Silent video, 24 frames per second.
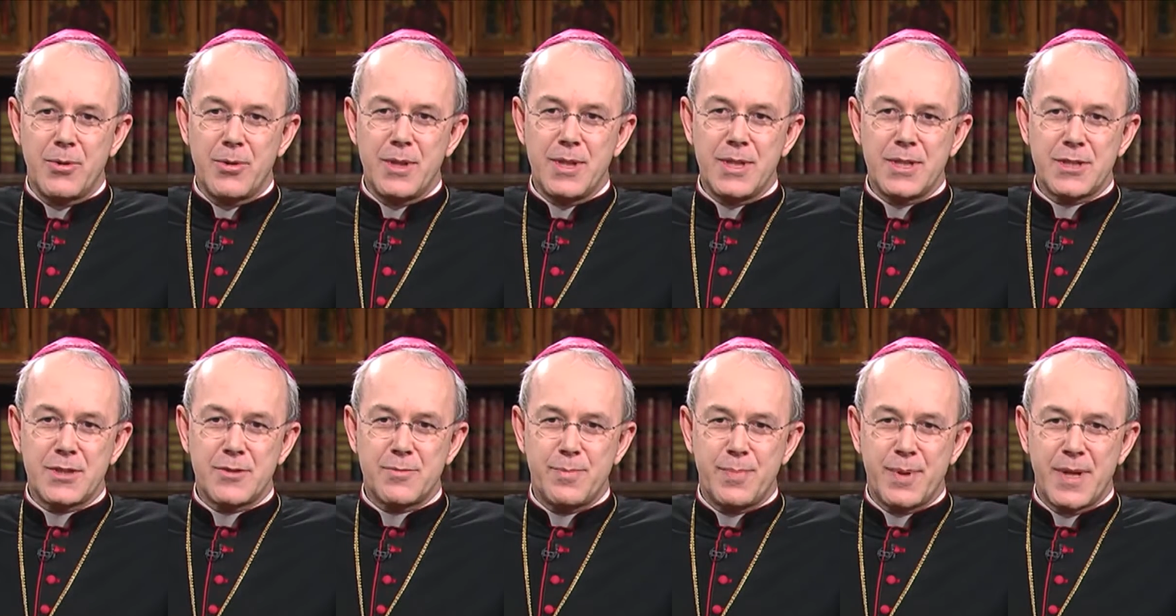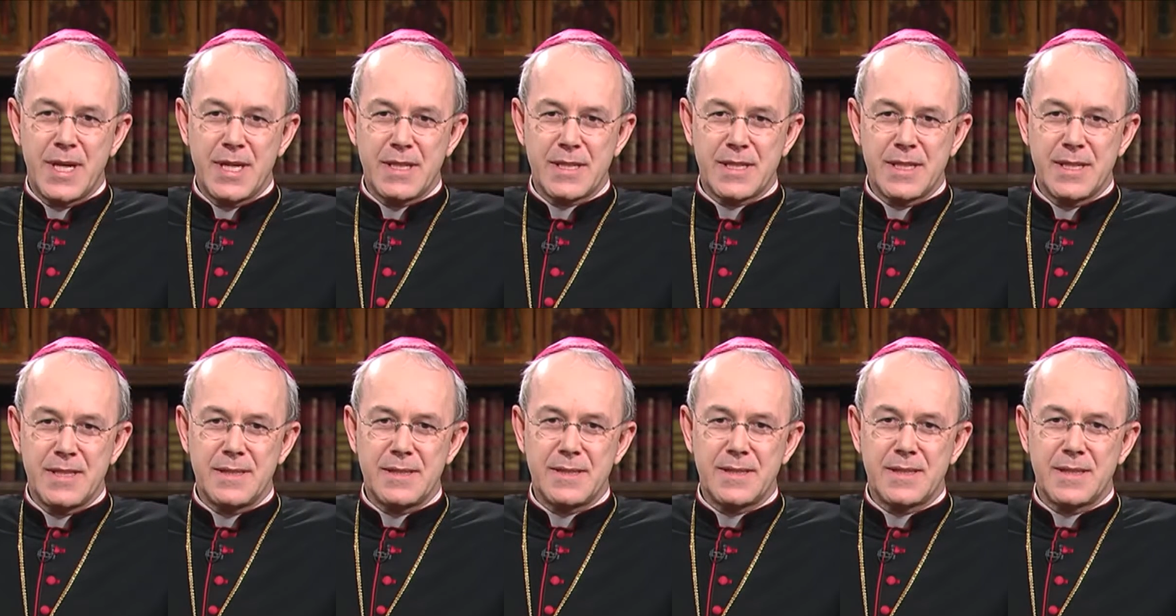who is
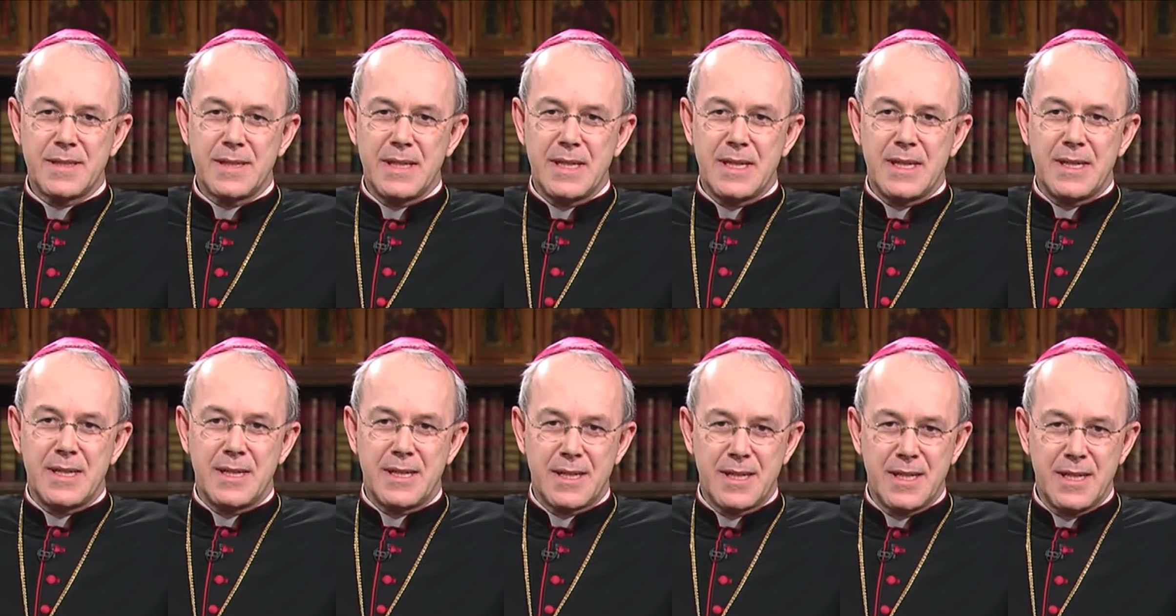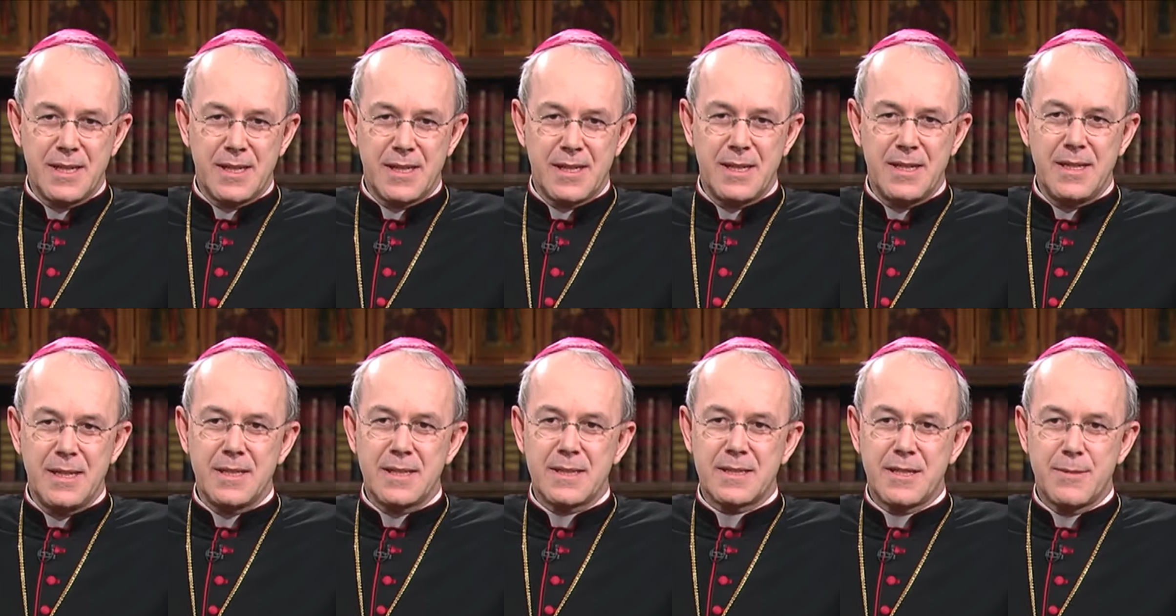present
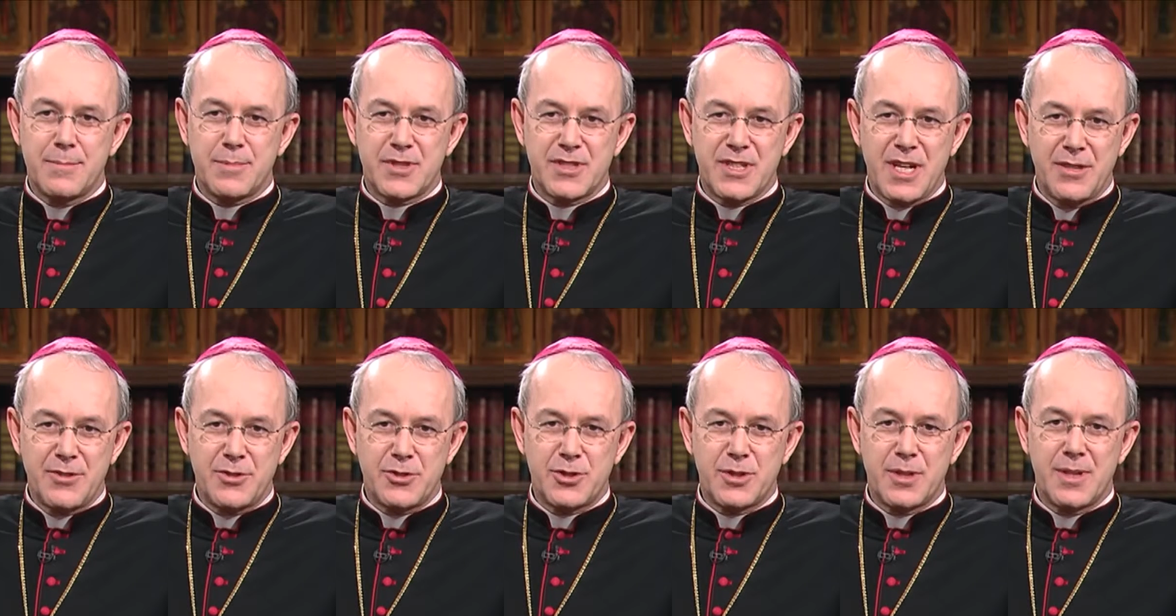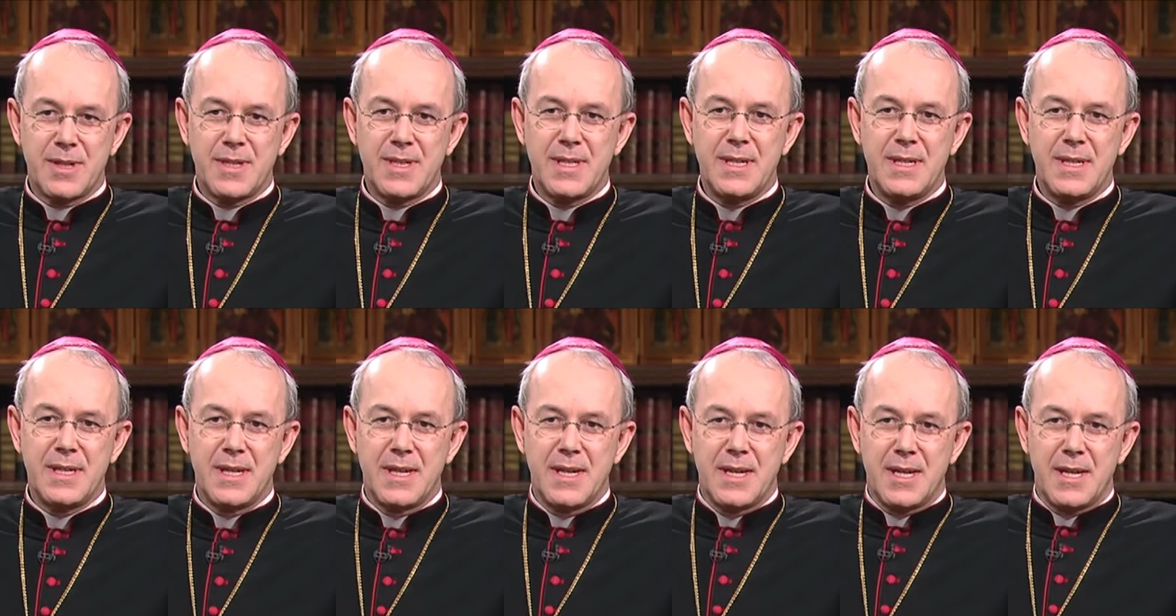really,
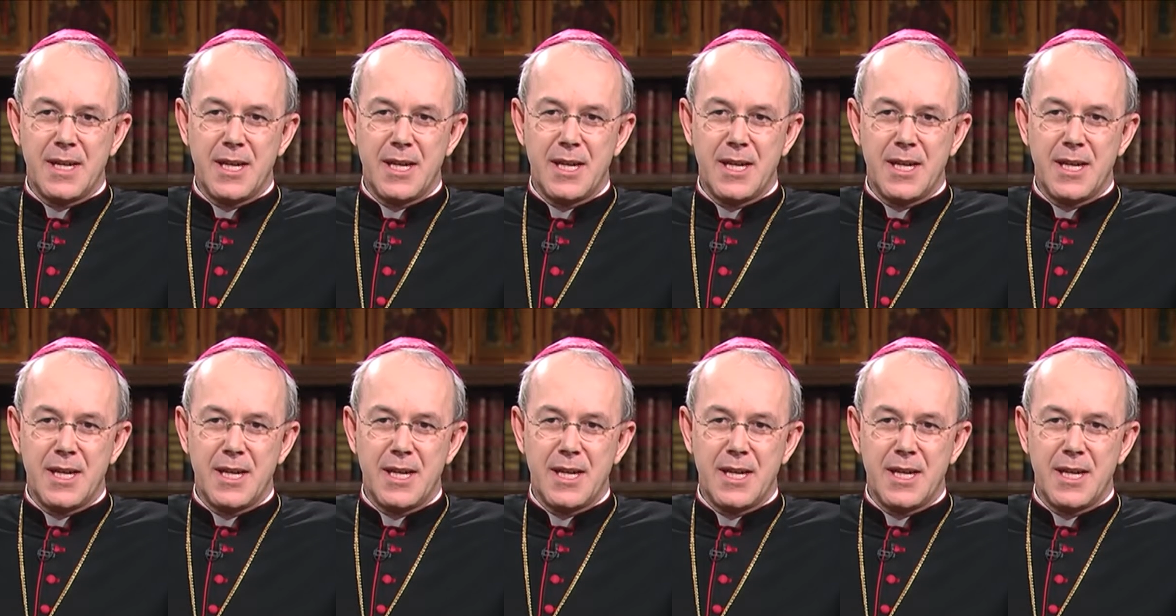substantially,